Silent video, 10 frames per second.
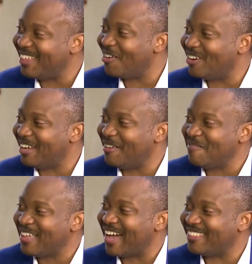Are they gonna
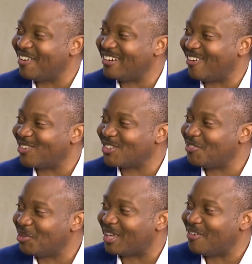Are they gonna
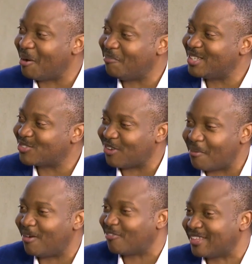also have to give up this
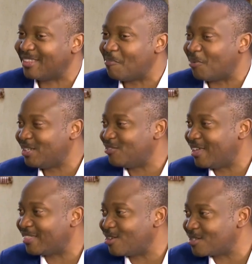farm after they bought it
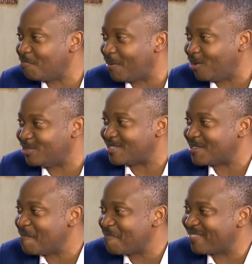for a thousand pounds?
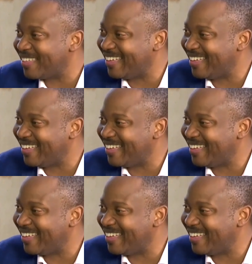No,